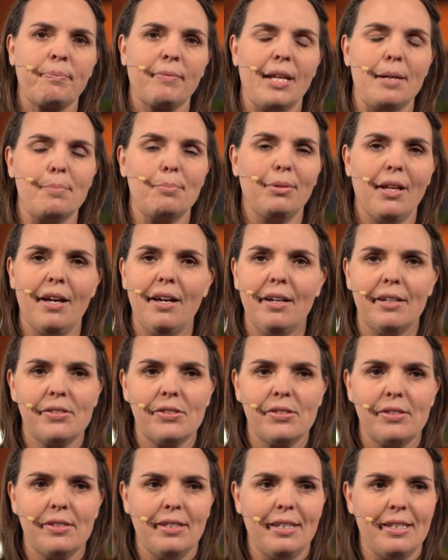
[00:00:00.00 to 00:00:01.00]
And
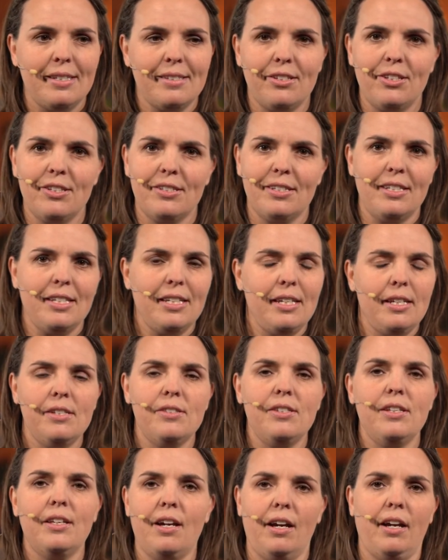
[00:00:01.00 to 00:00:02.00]
BLESS is just an
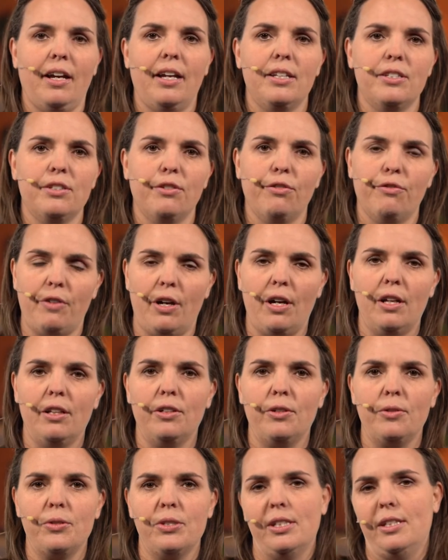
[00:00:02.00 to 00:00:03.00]
easy guide to
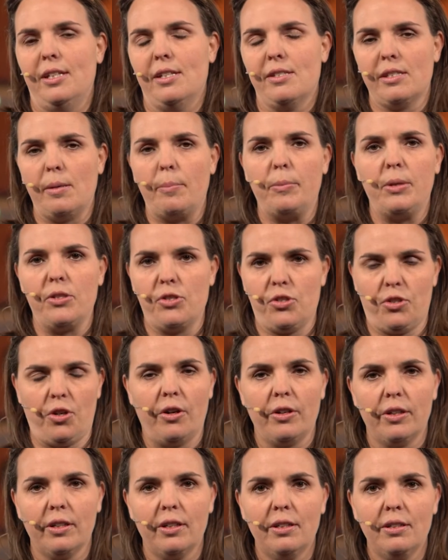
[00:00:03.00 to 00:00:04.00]
follow to get something
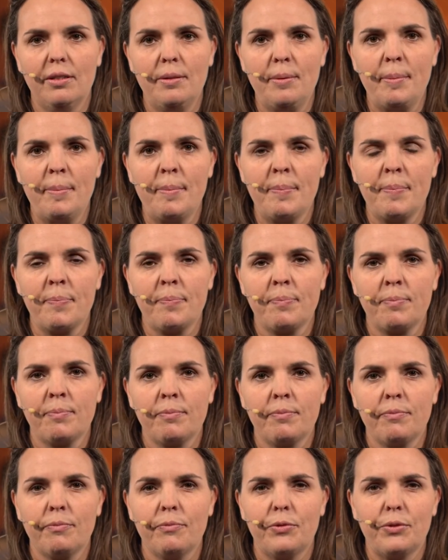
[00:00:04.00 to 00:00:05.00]
started.
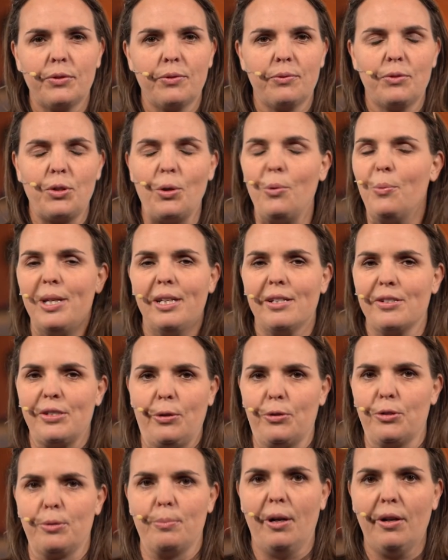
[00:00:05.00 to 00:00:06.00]
Don't wait until
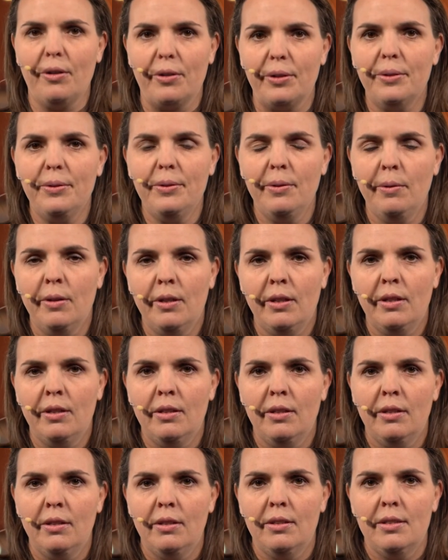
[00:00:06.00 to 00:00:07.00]
tomorrow.
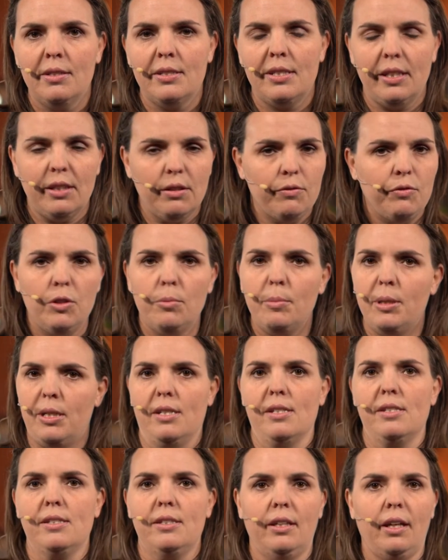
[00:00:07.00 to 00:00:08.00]
Take a few
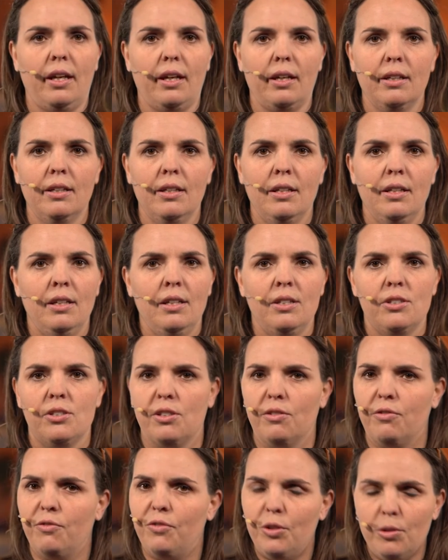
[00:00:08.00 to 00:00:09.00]
minutes today, just
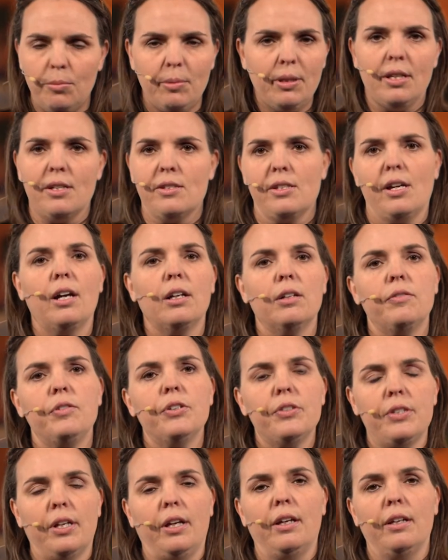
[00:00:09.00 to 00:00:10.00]
a few minutes out of your
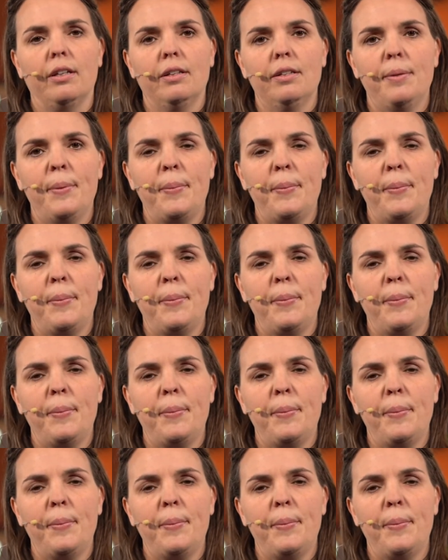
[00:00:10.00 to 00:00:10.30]
day,